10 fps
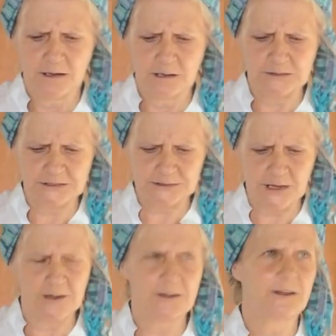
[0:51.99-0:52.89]
it was
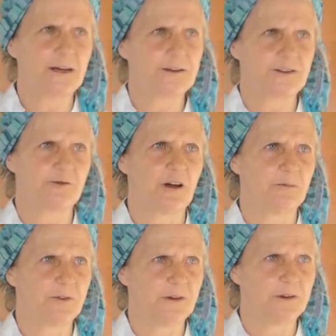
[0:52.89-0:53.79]
starting to get
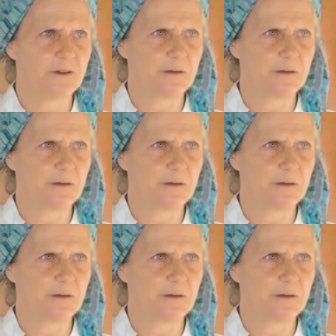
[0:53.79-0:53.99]
disrupted.